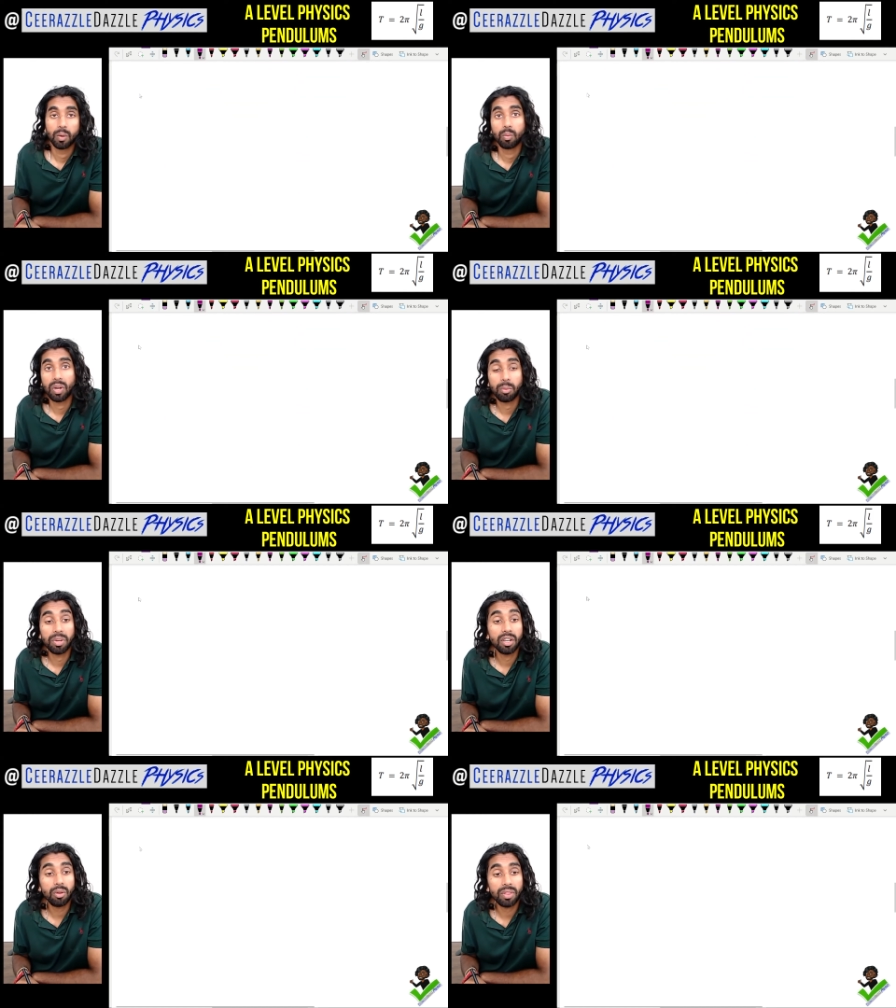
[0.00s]
Well, we
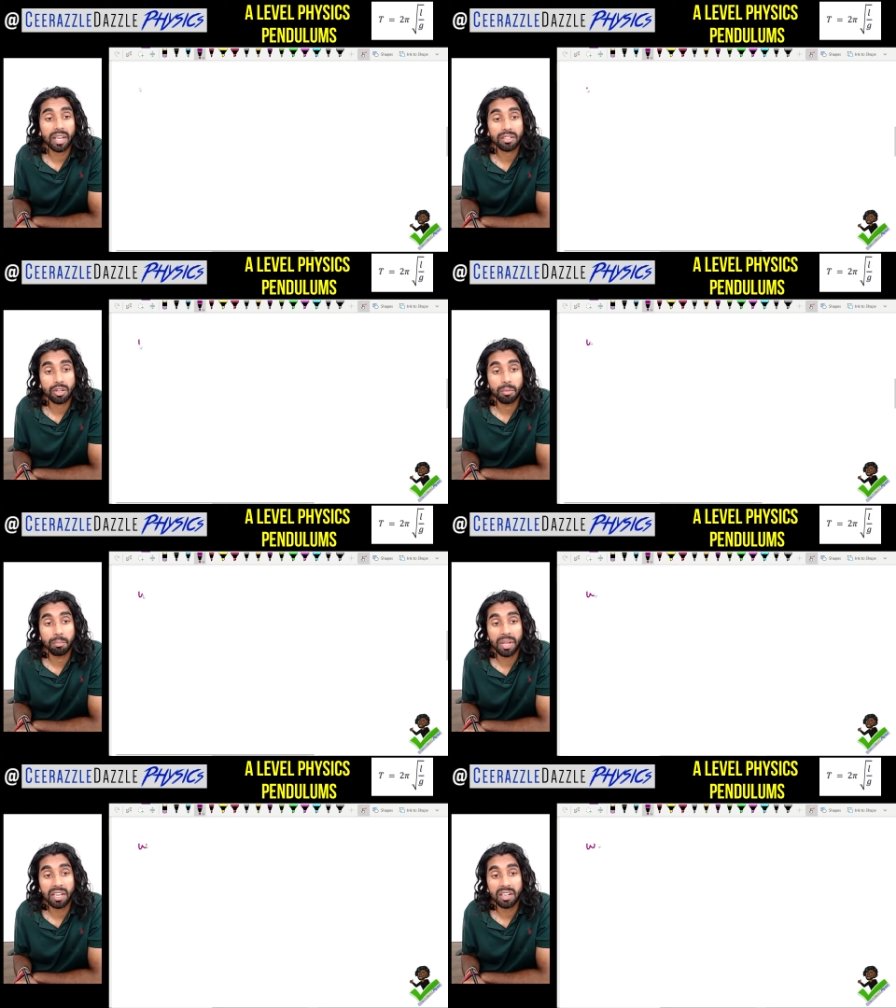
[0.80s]
know that
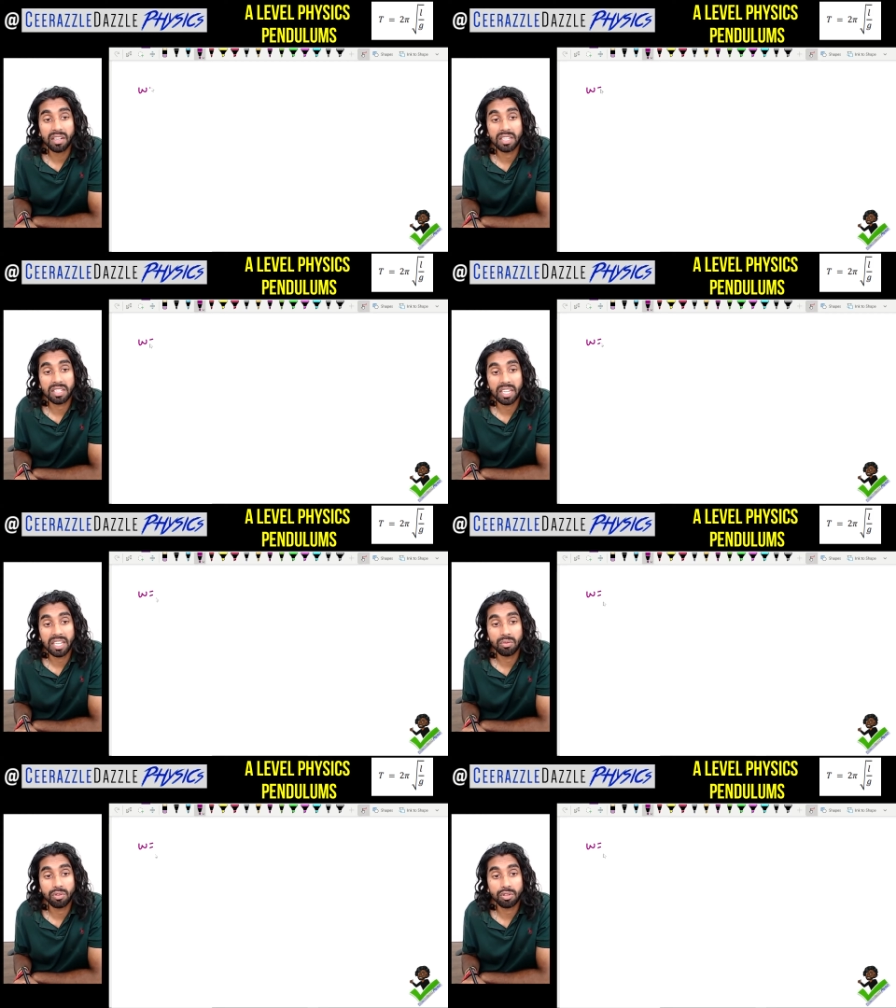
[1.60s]
omega is
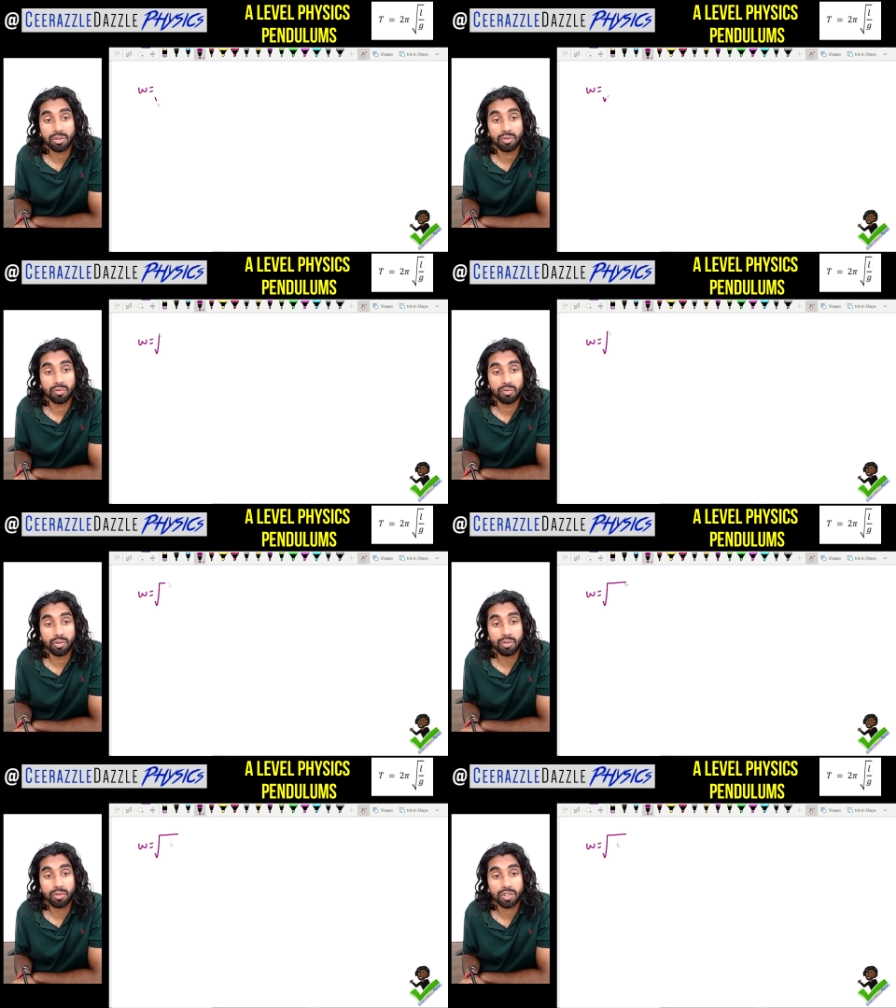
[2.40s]
equal to
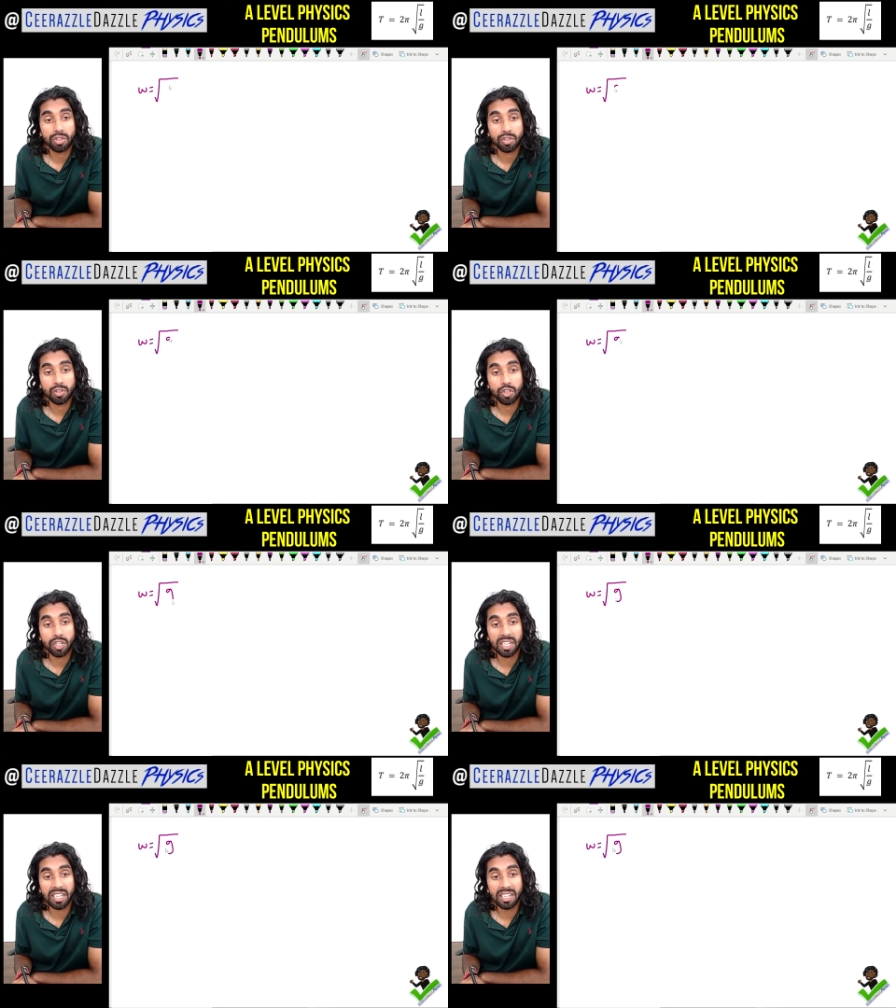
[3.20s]
root
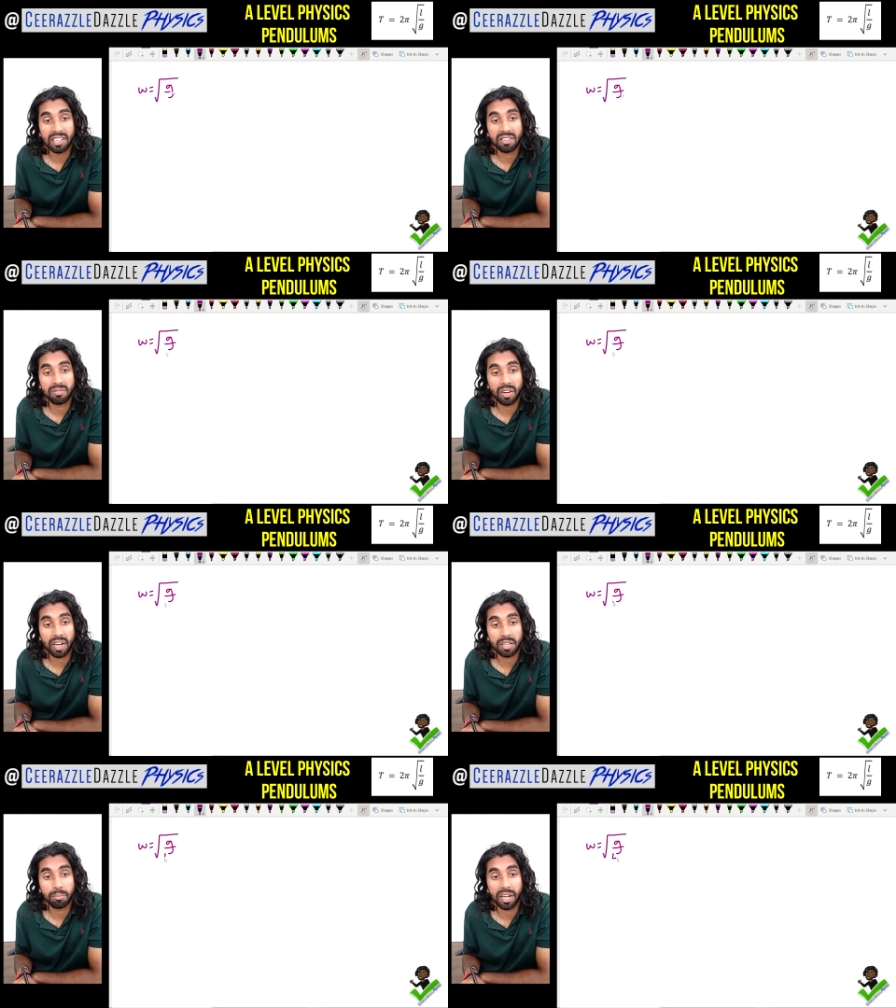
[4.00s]
g
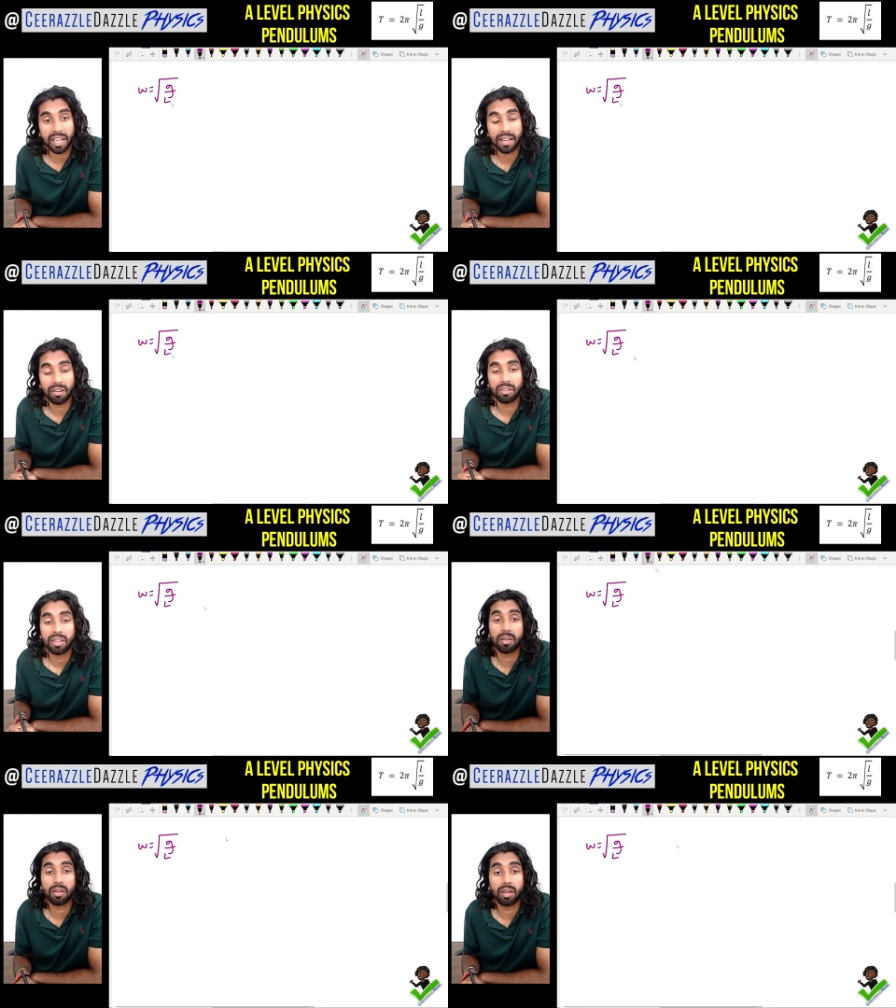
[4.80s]
divided by L.
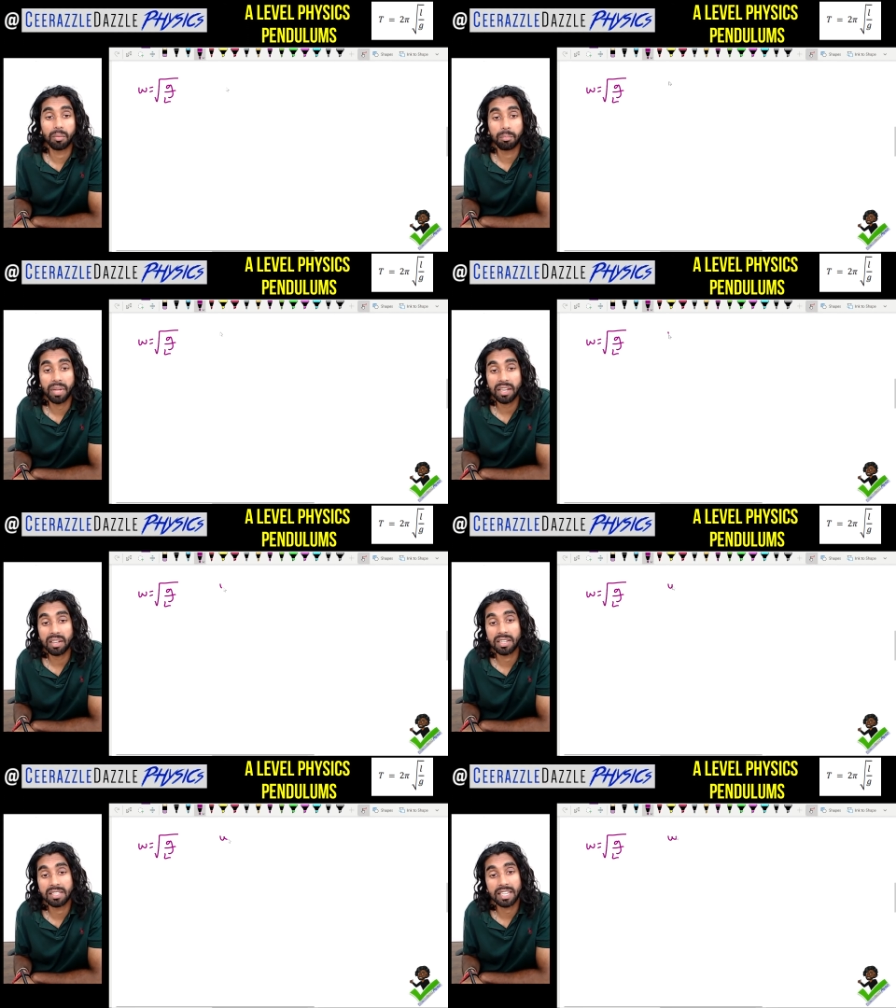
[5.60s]

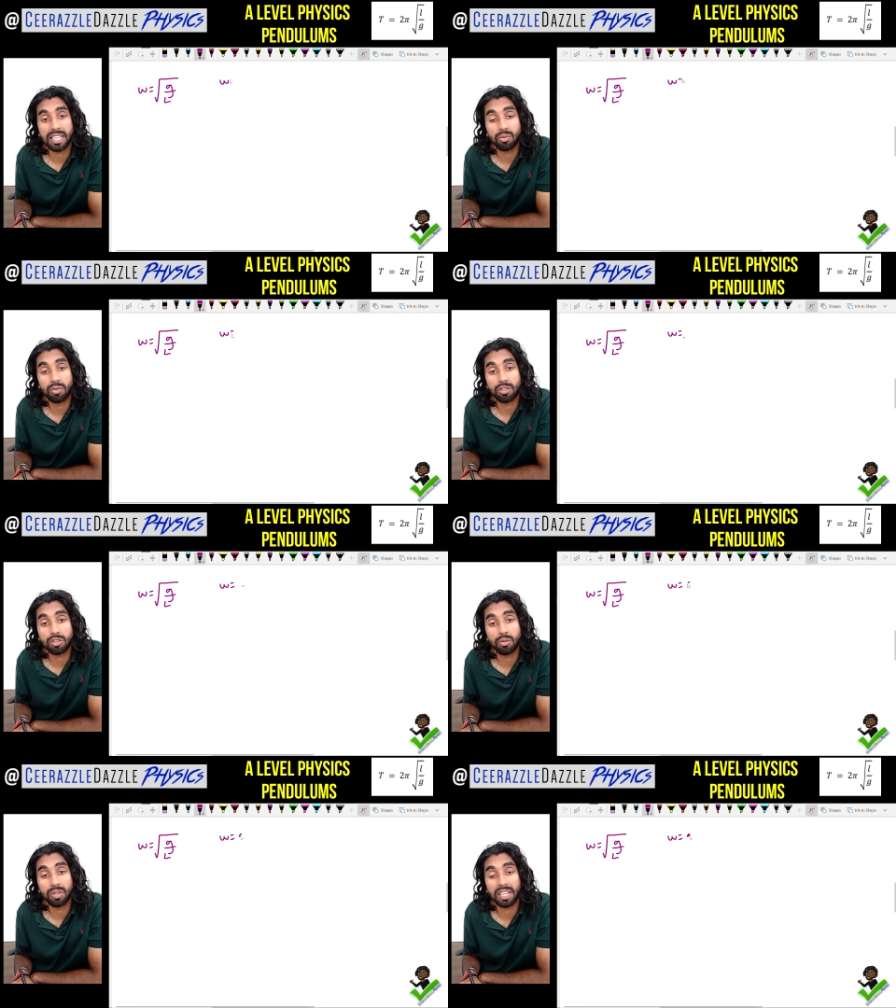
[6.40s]
Omega is equal
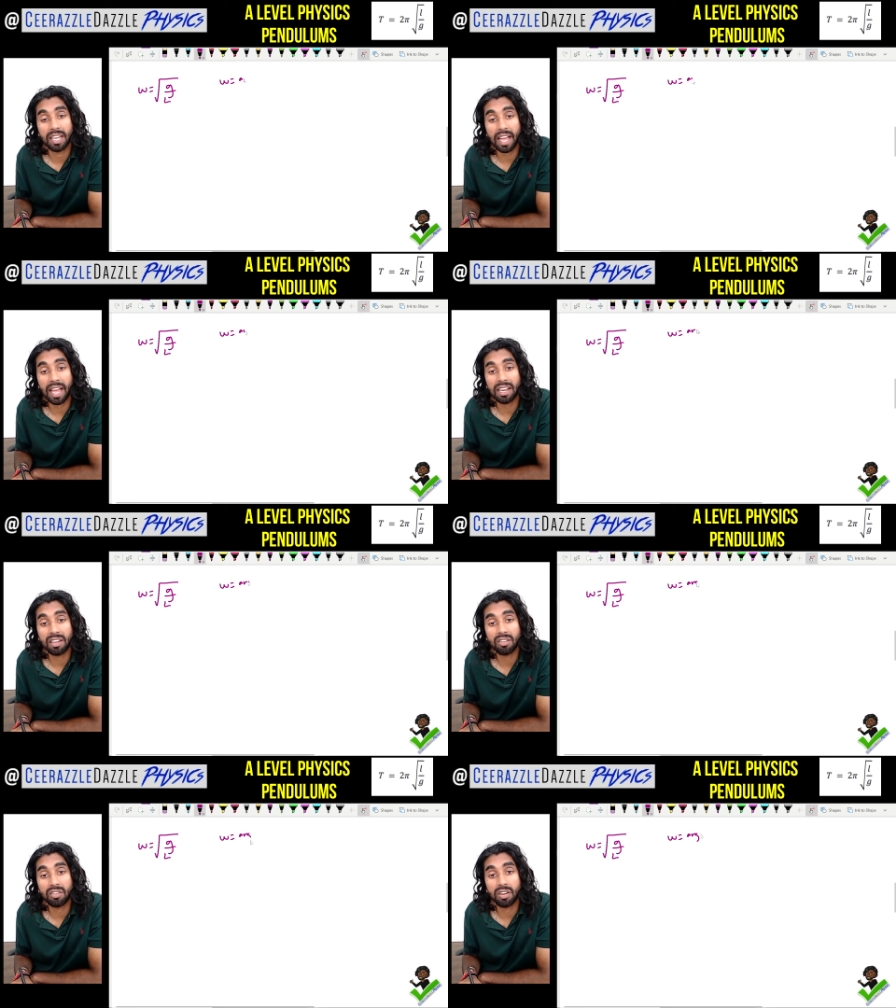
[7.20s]
to the
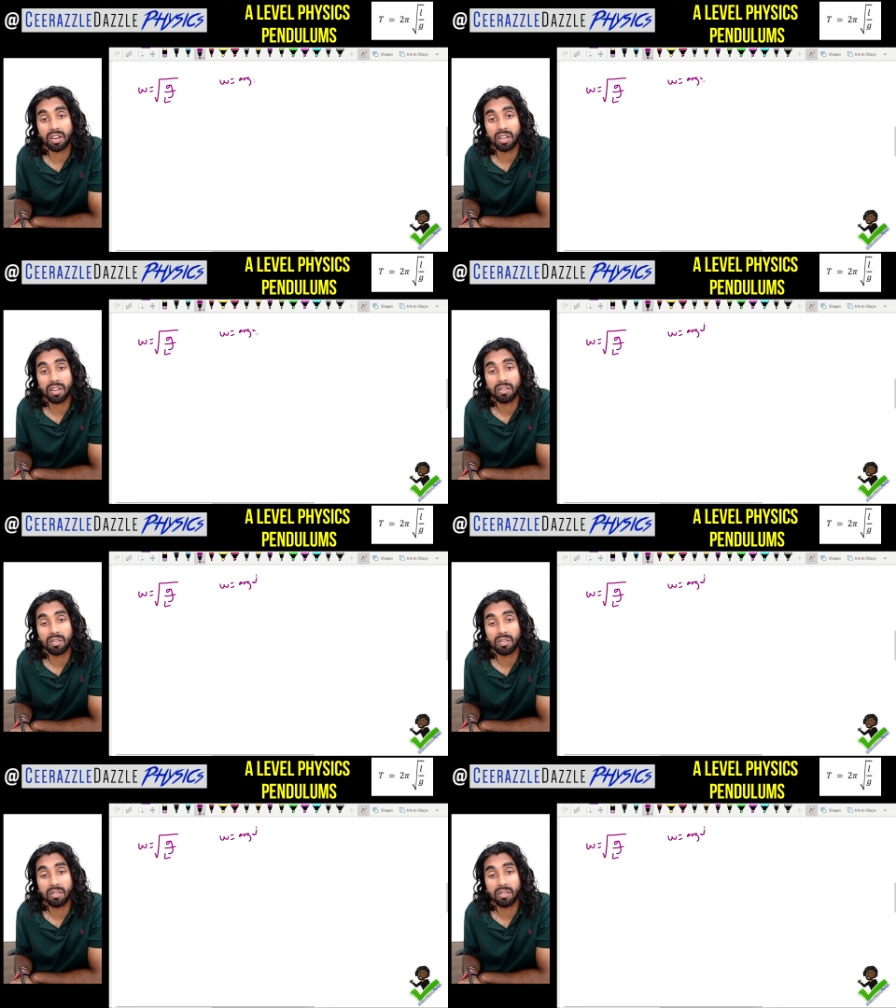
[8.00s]
angular